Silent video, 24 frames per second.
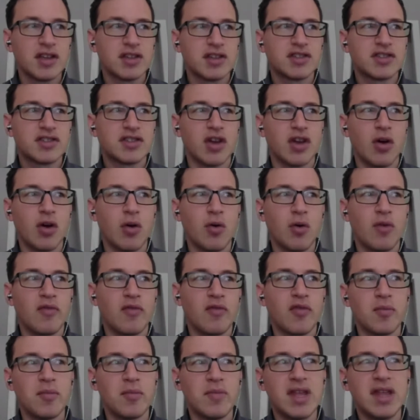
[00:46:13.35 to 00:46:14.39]
So
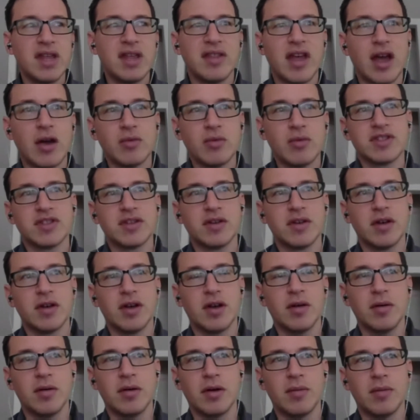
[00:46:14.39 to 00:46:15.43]
for me, that was
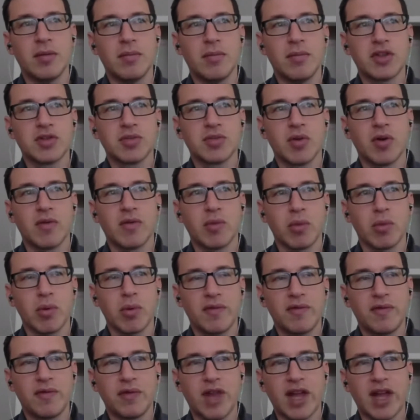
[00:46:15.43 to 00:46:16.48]
a much more of a
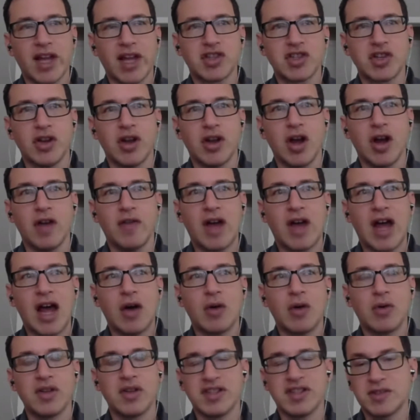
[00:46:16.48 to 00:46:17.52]
reflection of
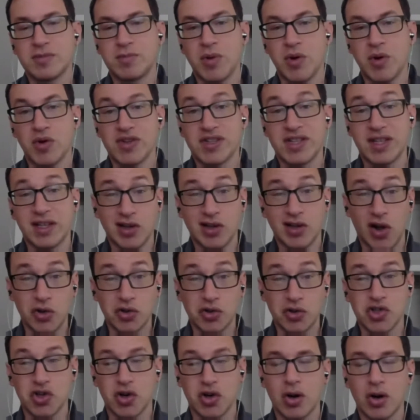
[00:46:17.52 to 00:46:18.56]
how conspiracy
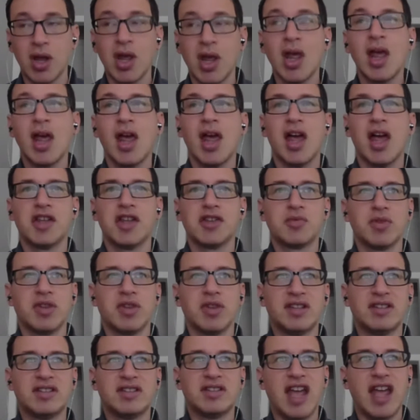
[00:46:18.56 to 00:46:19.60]
culture has
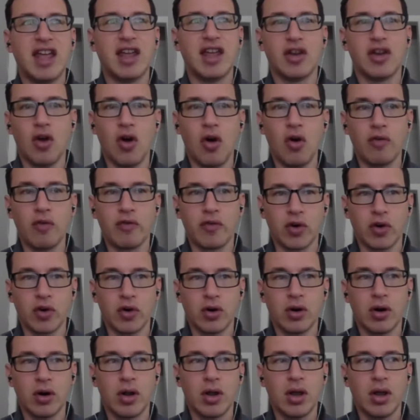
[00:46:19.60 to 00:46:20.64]
really taken
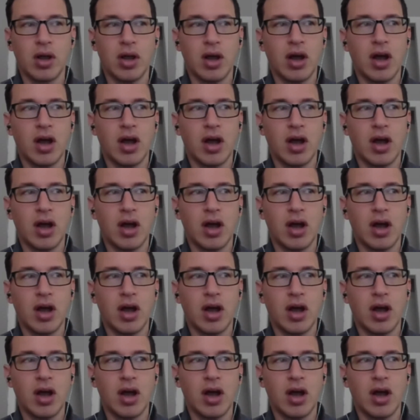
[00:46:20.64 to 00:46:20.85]
over